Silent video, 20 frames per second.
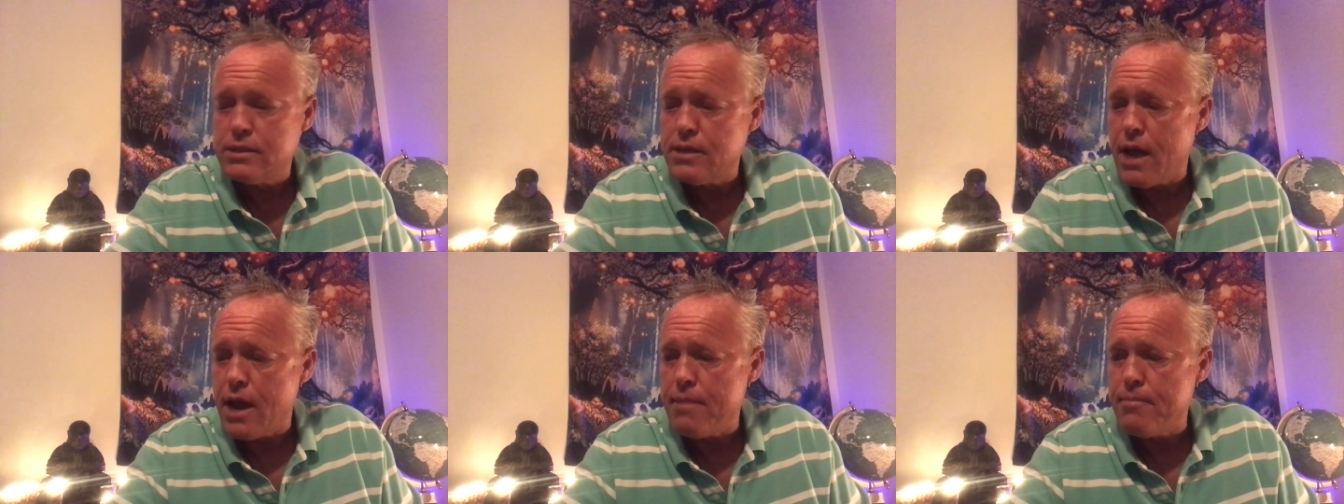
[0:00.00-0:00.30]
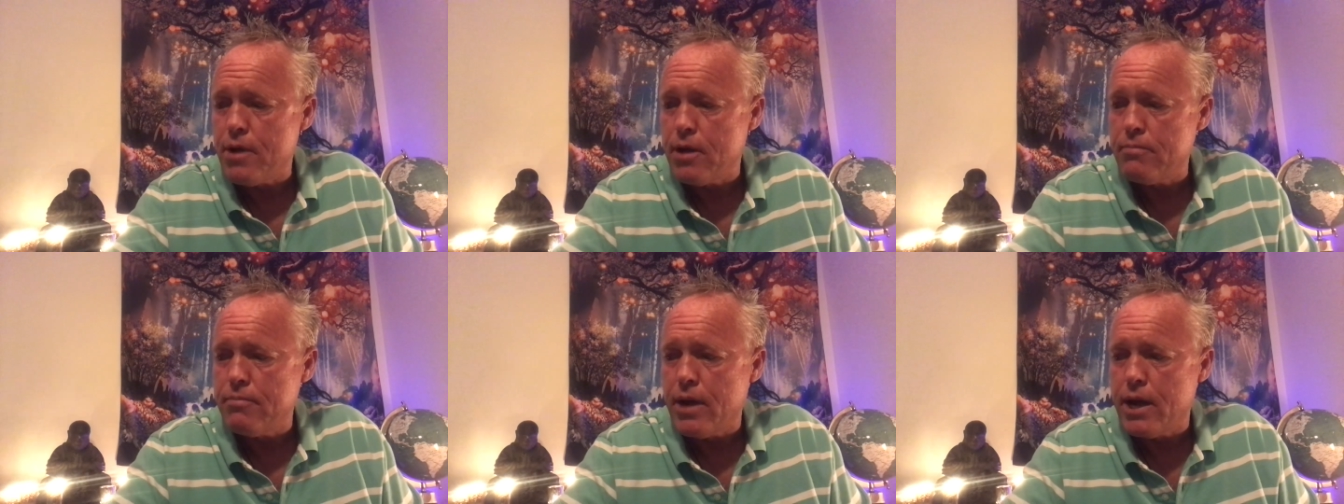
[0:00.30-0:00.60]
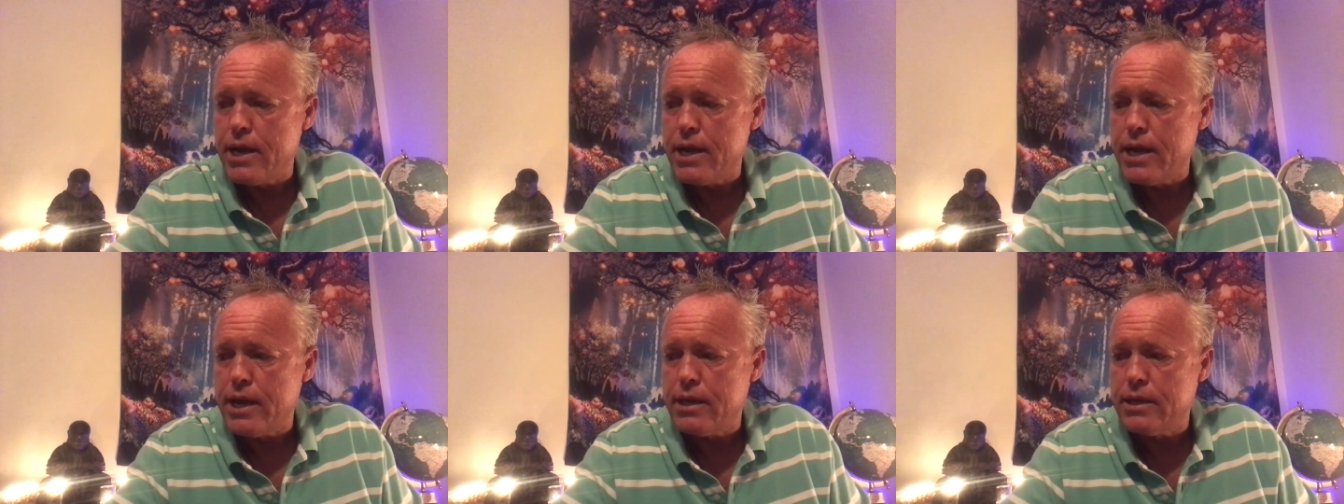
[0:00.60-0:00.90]
Time on
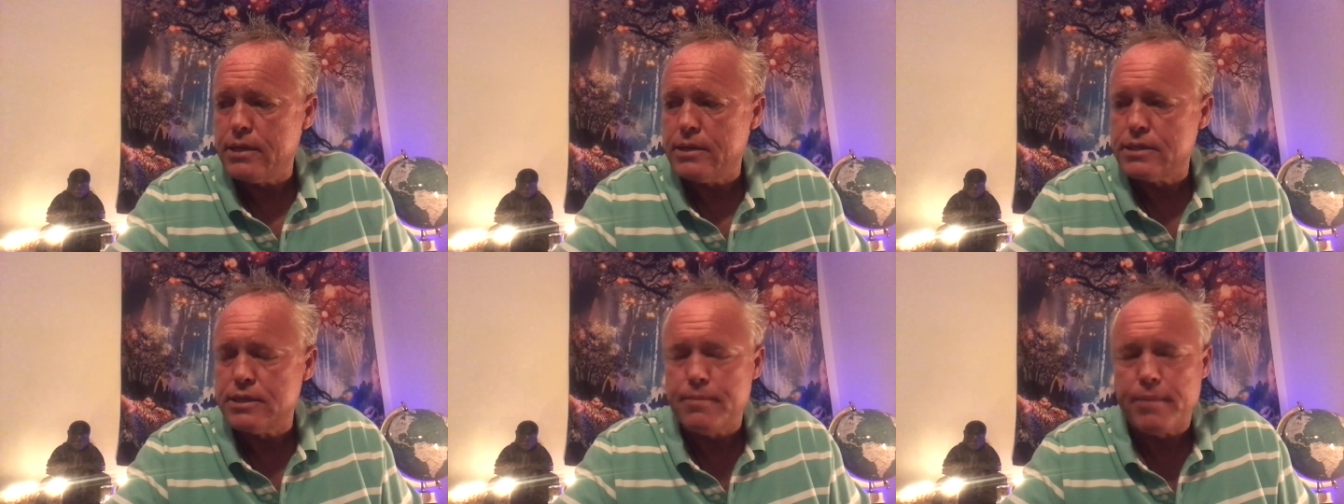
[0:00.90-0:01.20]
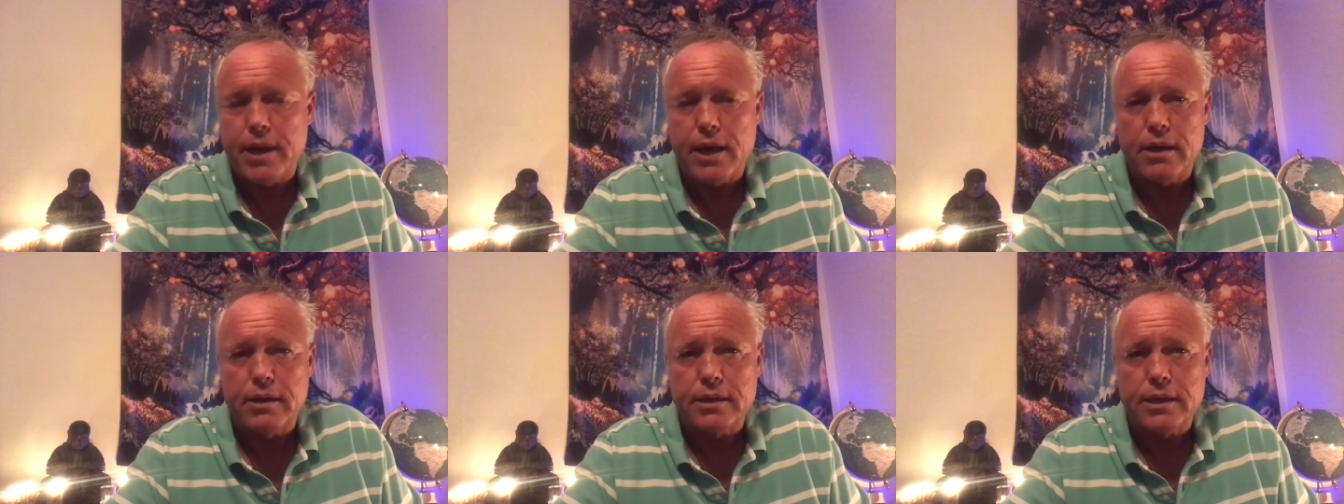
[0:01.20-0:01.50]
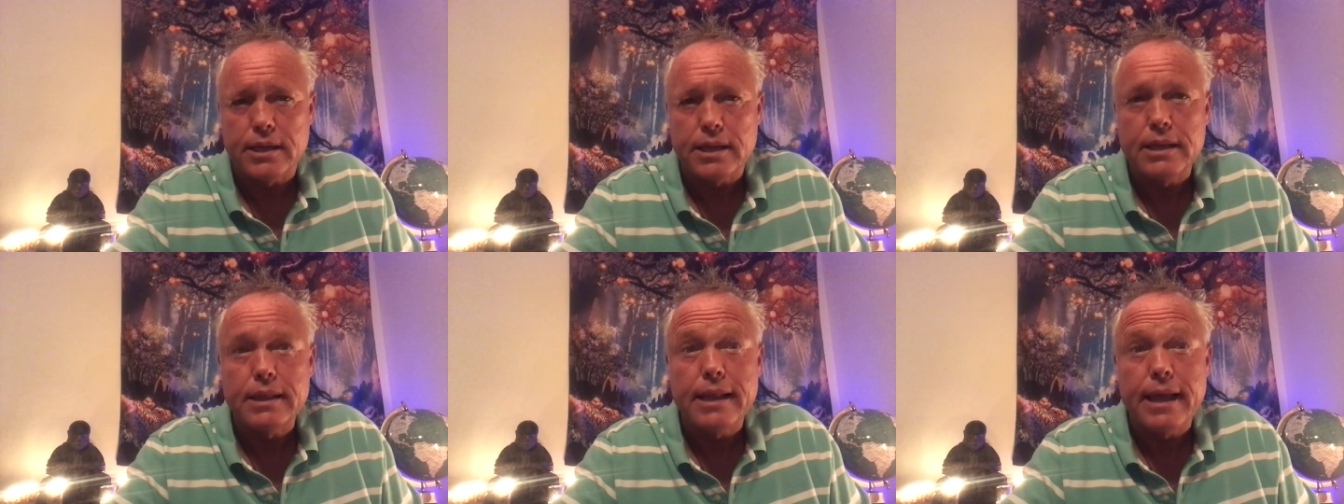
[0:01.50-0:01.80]
my end is
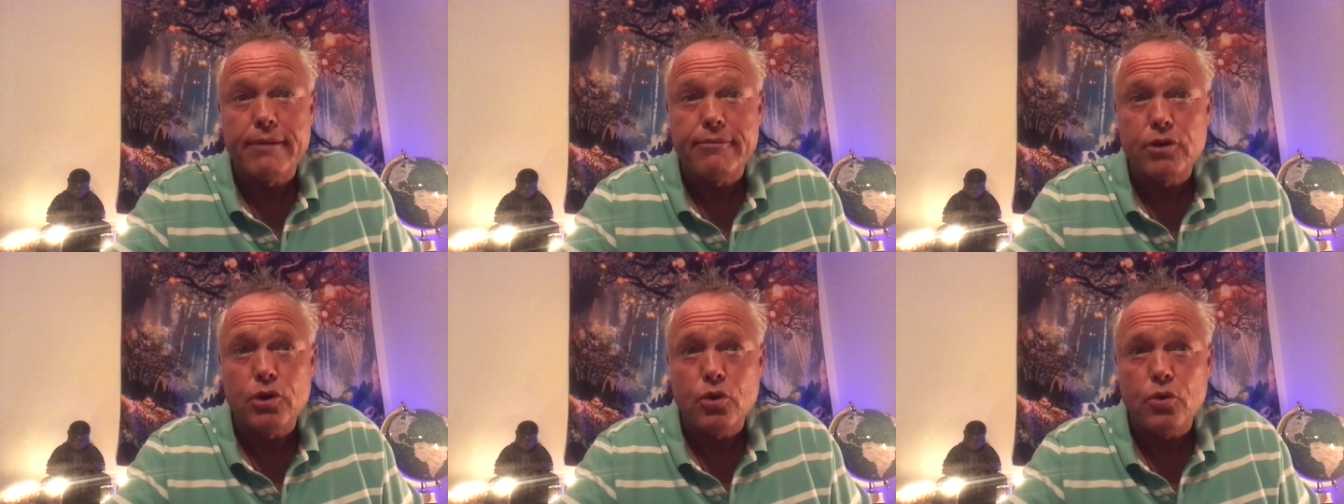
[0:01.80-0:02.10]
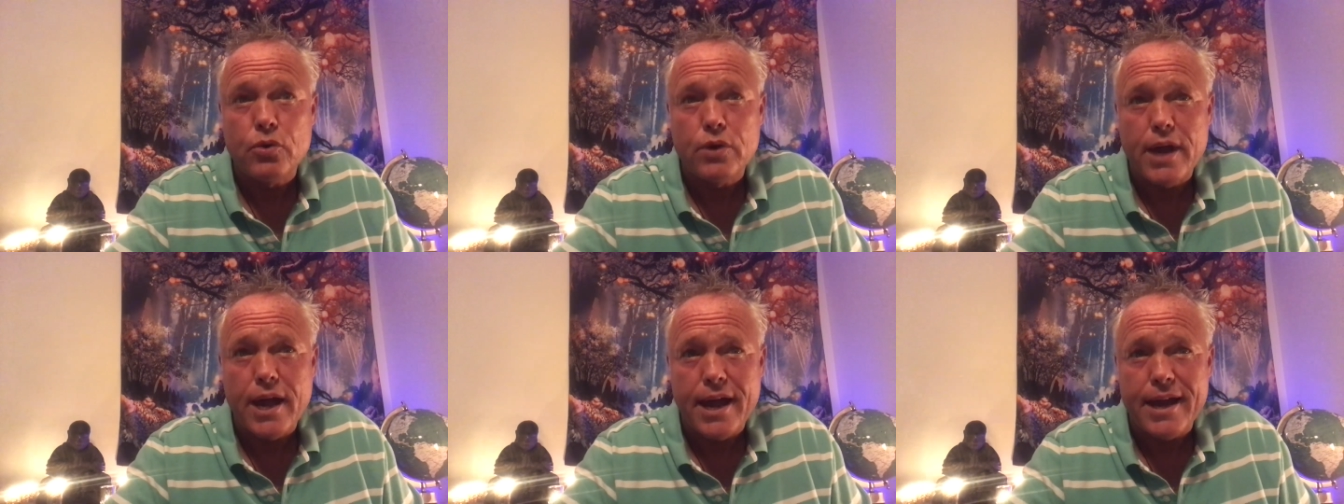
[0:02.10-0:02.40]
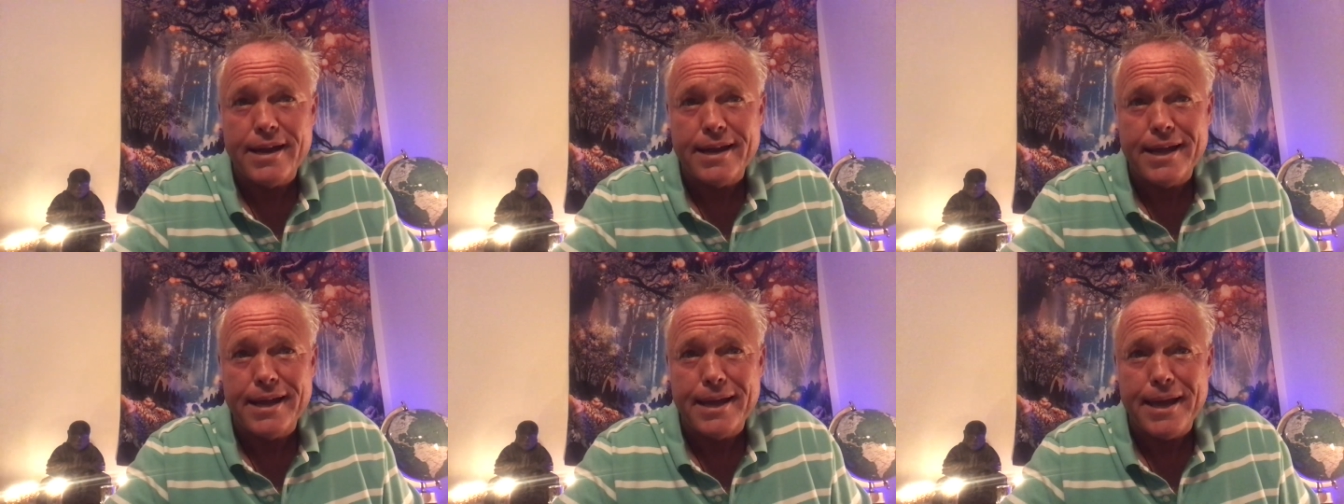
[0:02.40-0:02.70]
about 11:09
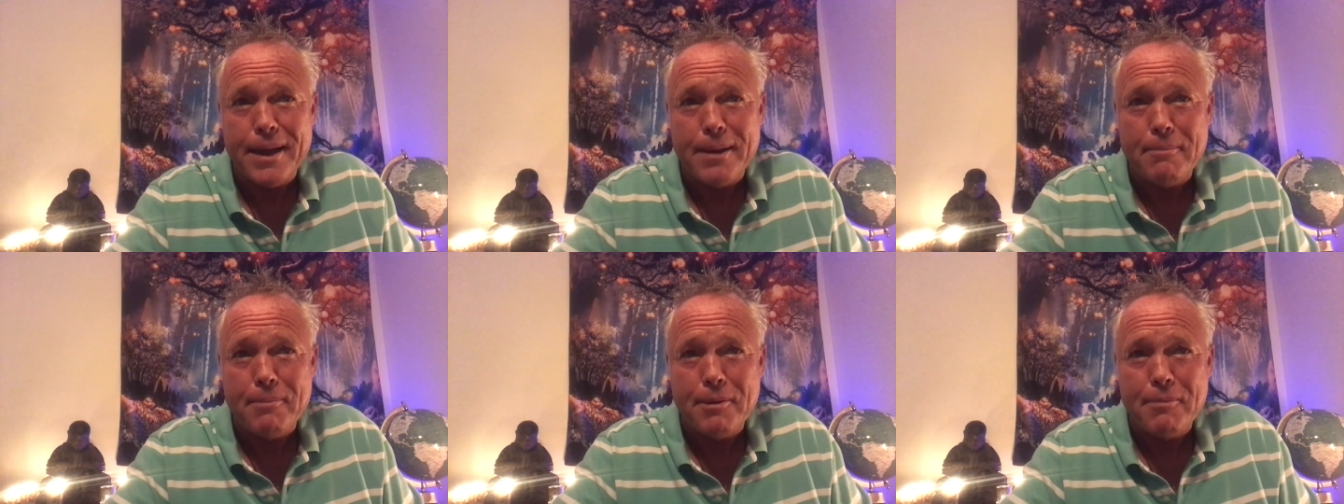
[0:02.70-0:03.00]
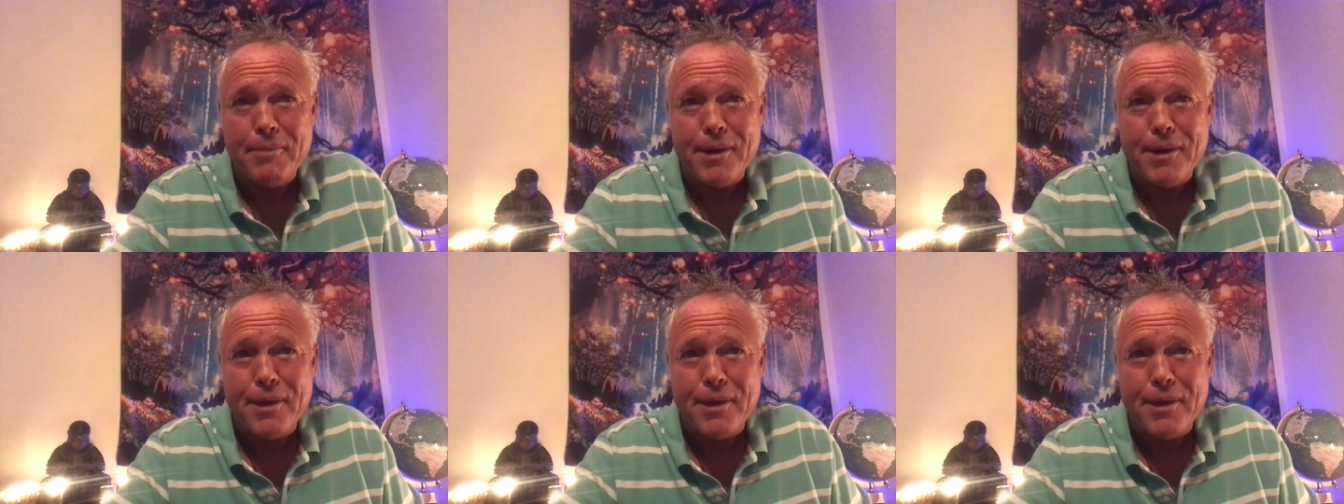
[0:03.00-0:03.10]
a.m.